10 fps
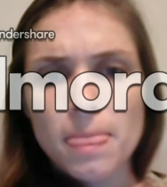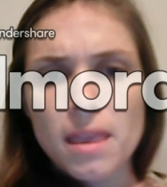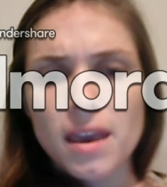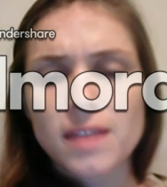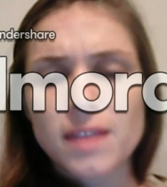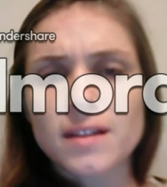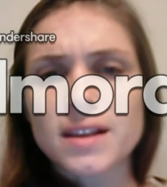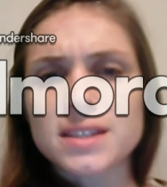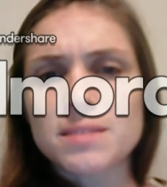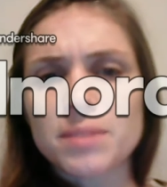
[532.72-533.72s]
In the
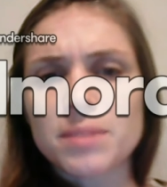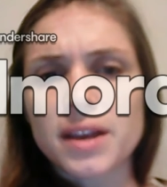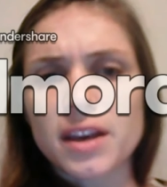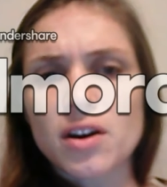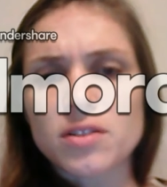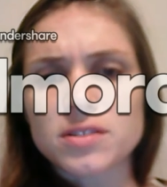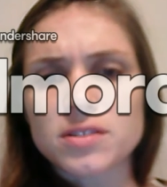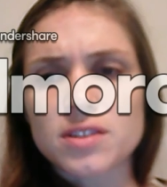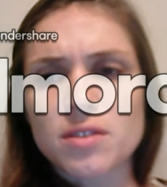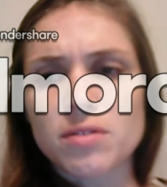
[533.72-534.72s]
lesson planning
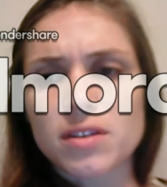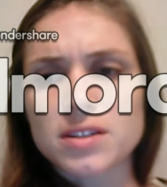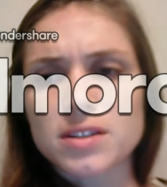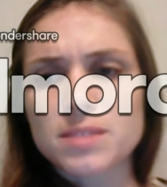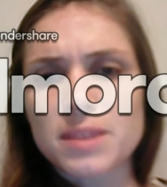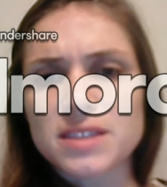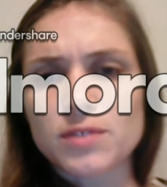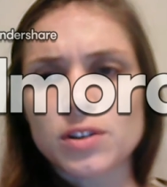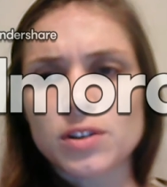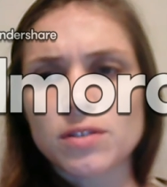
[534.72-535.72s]
also, the space
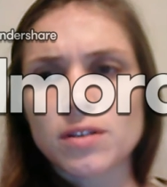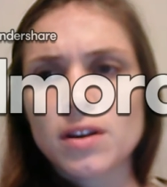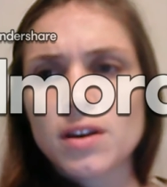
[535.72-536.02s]
for